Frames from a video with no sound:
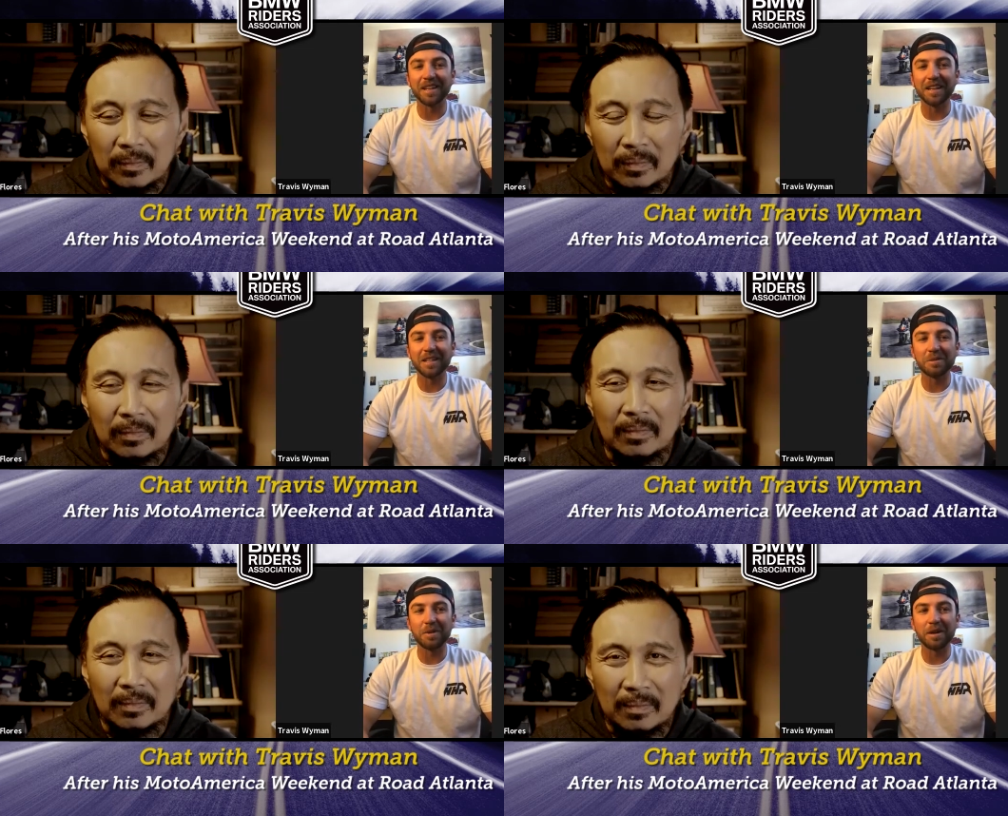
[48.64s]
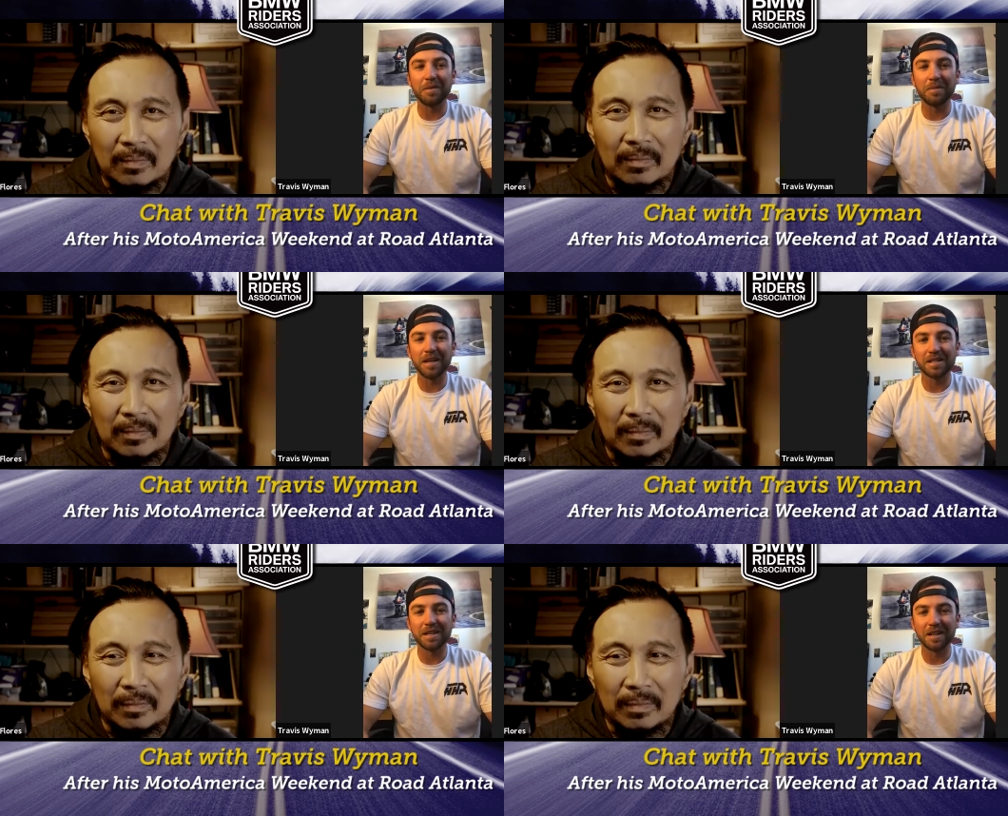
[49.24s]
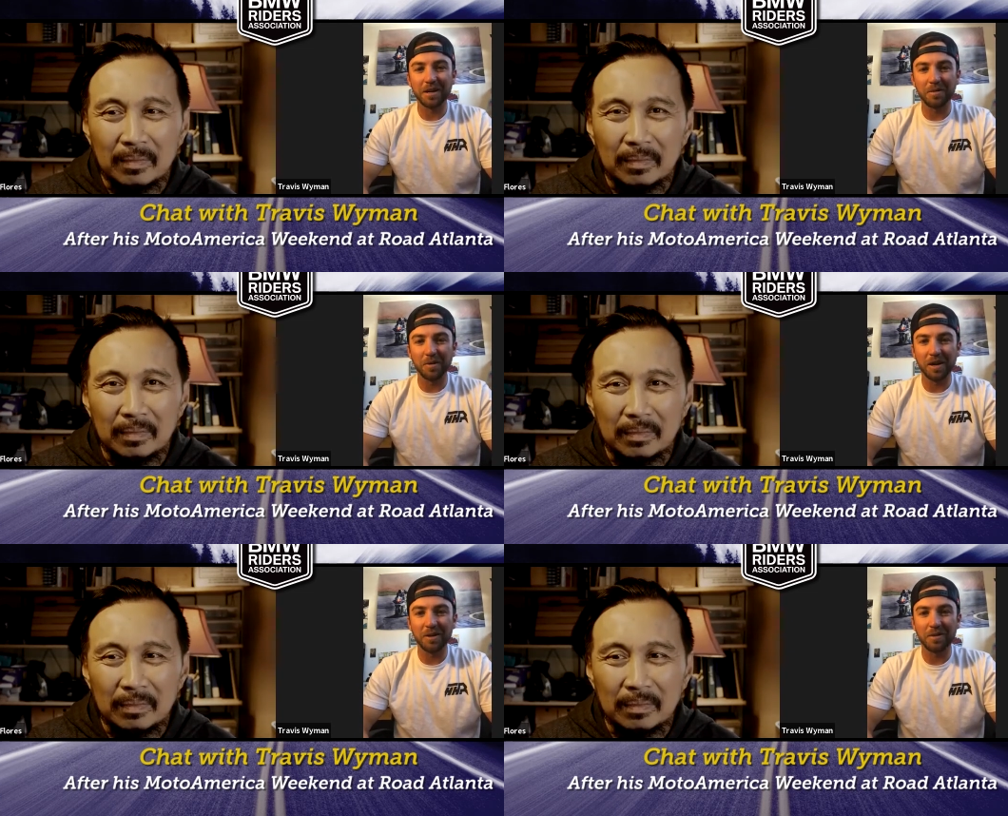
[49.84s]
Speaker 1: it's pretty amazing to come
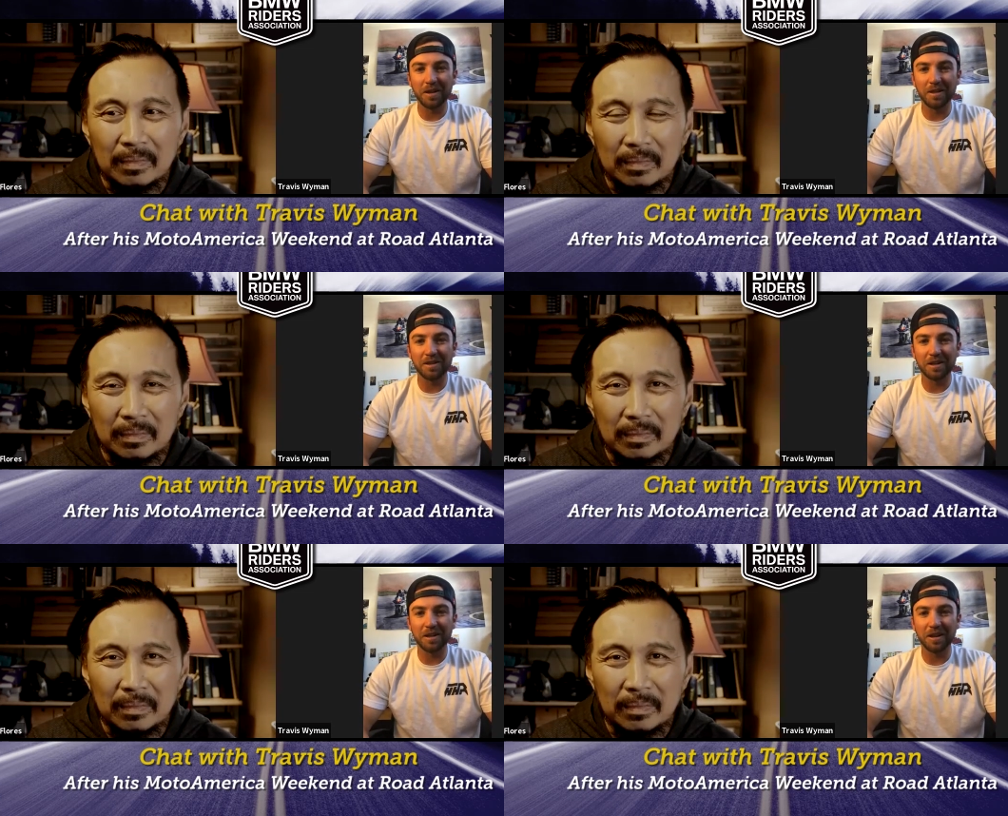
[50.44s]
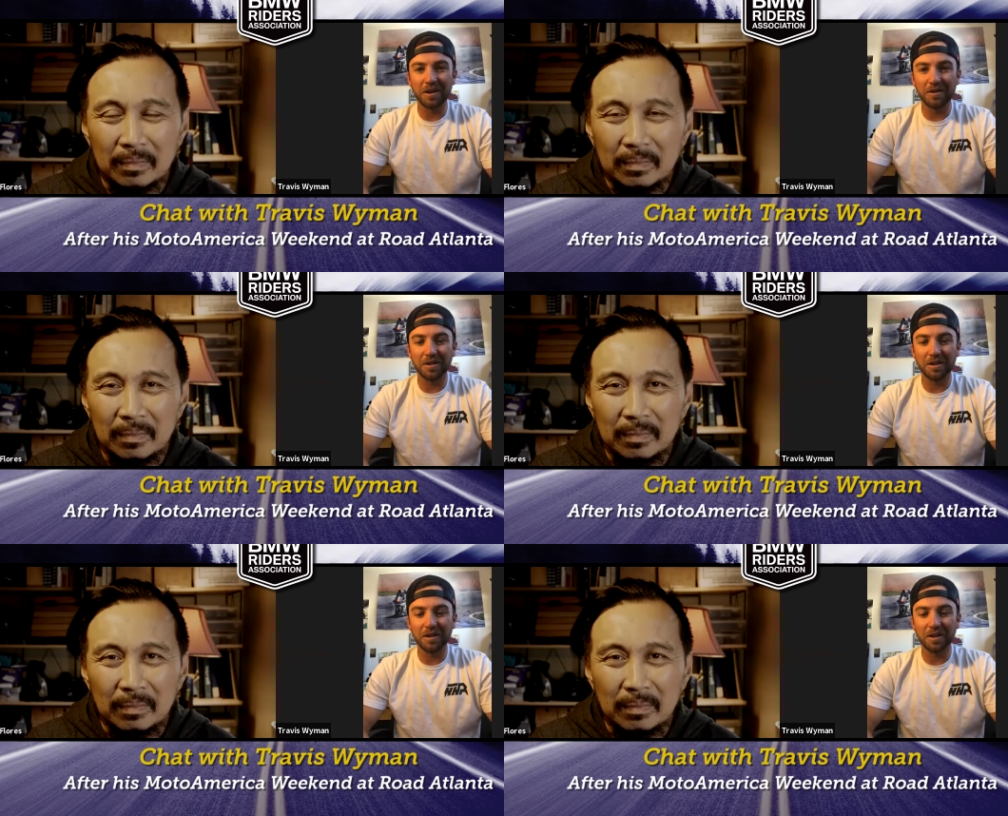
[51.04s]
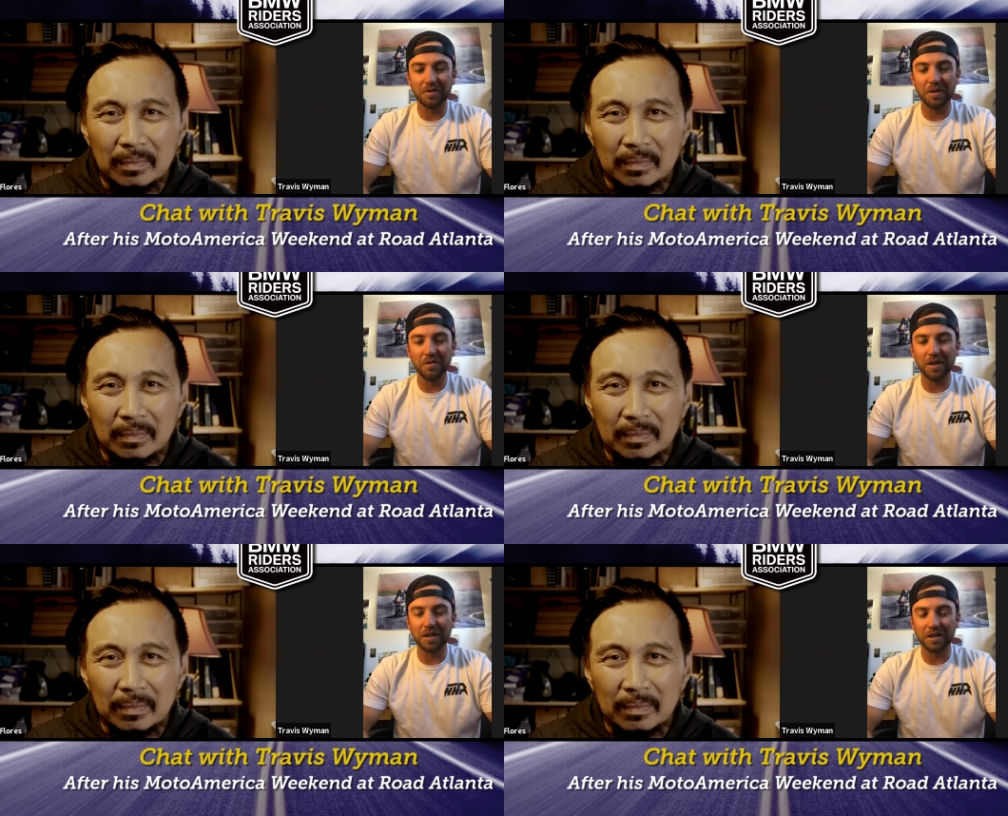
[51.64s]
away with you know a few
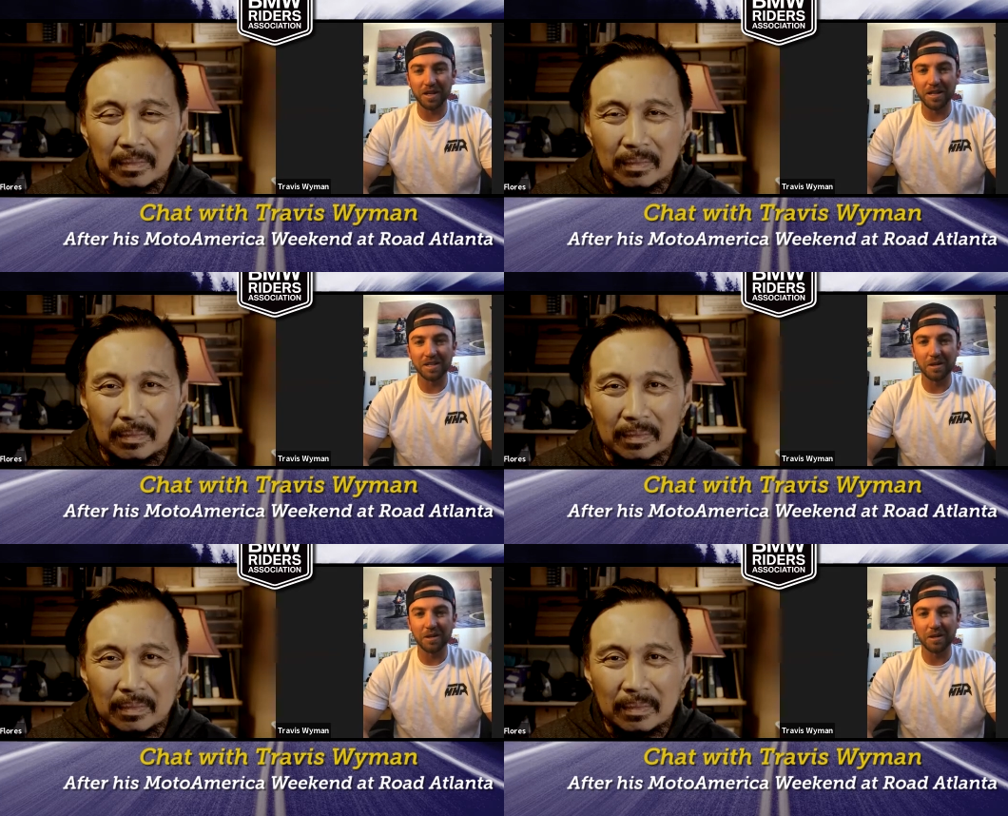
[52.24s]
victories,